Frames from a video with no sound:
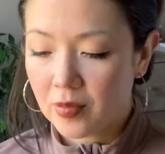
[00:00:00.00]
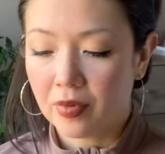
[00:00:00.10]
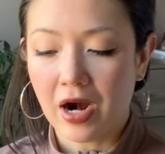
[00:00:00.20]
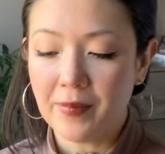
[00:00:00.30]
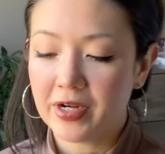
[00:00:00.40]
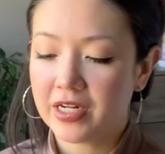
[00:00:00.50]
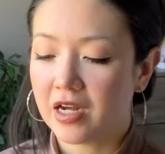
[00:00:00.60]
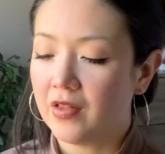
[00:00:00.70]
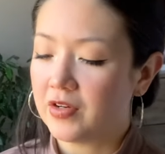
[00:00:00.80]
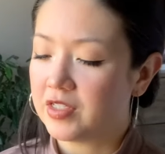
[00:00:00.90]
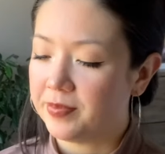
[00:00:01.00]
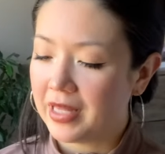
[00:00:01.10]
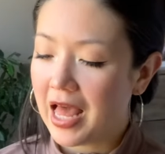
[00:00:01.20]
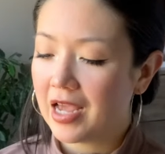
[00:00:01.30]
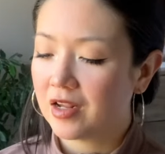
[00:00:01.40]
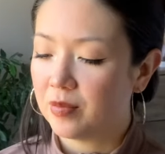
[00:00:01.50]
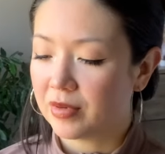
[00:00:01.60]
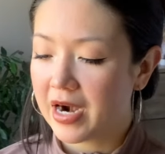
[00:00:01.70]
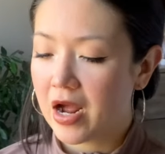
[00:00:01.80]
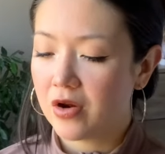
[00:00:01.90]
Primary colors, black,
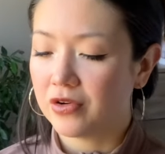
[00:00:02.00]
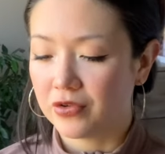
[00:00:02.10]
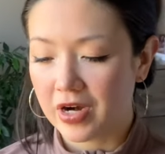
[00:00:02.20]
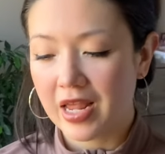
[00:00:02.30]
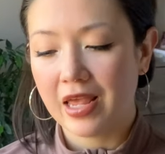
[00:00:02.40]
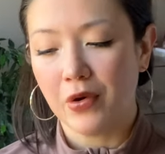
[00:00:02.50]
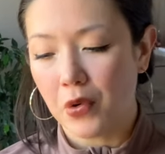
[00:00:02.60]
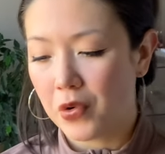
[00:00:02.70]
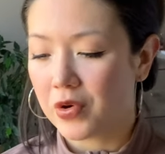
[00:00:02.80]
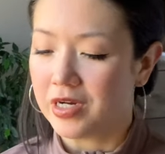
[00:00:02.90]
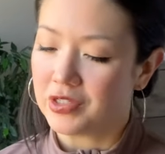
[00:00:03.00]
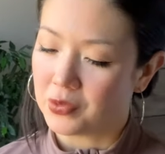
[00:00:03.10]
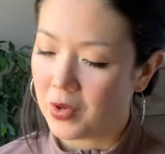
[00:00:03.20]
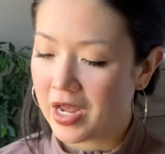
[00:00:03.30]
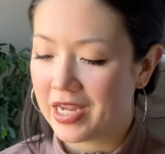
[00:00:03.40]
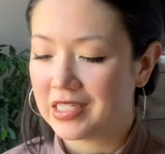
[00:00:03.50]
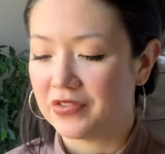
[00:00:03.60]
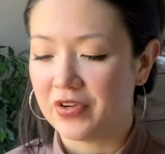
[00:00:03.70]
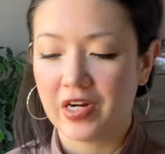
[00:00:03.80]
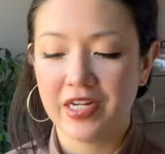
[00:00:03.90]
brown, gray, orange, white,
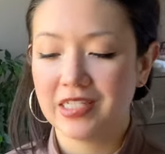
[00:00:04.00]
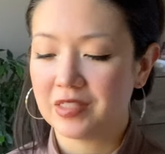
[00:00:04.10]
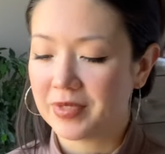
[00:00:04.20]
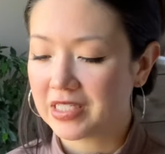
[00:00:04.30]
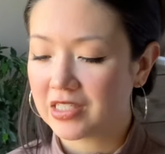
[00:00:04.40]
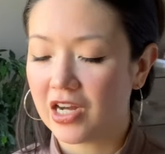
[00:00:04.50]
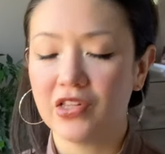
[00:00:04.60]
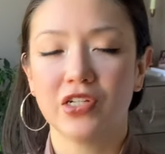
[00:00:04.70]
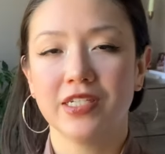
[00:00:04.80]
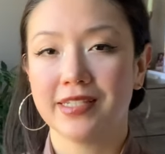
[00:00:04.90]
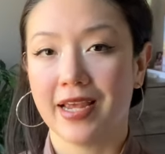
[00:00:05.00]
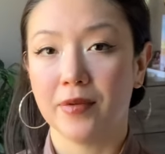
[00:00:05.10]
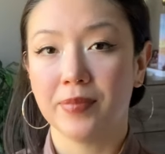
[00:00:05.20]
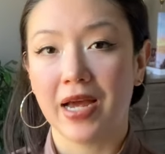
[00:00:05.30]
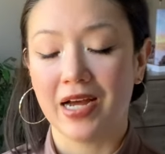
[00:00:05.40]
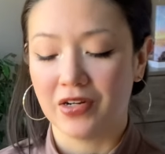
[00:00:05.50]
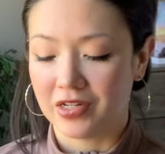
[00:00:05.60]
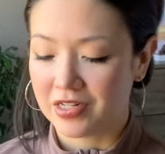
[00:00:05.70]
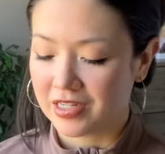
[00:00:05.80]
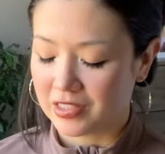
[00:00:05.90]
various mixed colors and
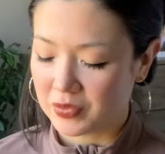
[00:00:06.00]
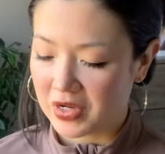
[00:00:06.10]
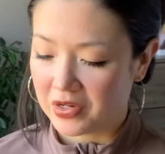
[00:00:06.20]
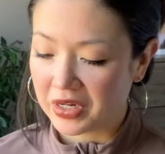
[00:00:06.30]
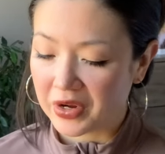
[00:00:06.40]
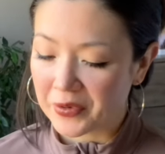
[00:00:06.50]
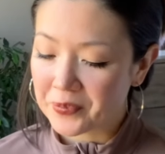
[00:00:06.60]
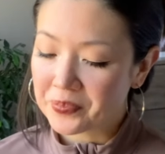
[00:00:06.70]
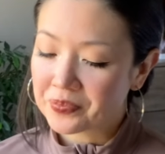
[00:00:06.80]
patterns, as we all know.